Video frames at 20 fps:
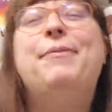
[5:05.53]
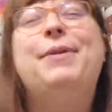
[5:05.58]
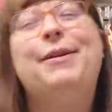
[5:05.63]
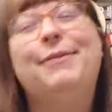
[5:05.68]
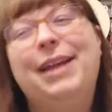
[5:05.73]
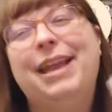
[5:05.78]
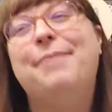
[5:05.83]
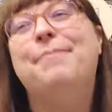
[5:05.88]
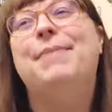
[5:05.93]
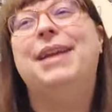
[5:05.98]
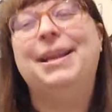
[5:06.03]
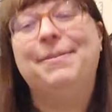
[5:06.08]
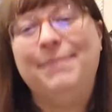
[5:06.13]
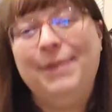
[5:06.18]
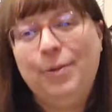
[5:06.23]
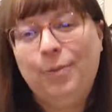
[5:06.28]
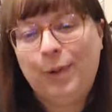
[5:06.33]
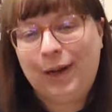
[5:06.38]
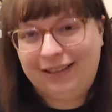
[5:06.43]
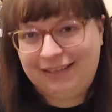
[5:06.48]
well, it made
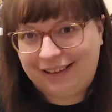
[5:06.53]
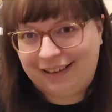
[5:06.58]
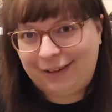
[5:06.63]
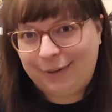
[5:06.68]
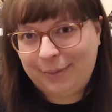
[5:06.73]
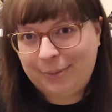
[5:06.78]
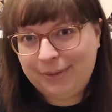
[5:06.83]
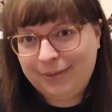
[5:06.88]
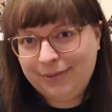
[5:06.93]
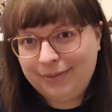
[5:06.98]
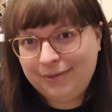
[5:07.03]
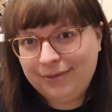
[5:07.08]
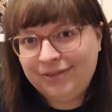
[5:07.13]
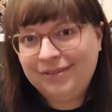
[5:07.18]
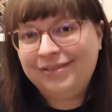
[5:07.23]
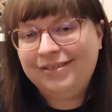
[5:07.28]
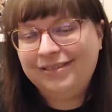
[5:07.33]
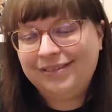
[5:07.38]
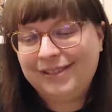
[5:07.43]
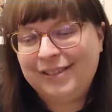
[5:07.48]
me well up.
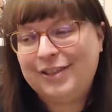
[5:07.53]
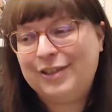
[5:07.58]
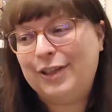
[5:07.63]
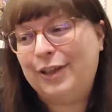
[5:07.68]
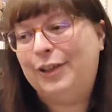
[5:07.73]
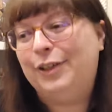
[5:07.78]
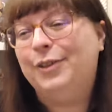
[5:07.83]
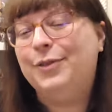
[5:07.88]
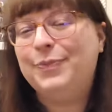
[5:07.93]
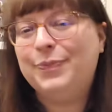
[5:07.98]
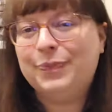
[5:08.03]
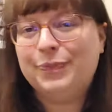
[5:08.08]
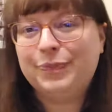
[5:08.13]
So,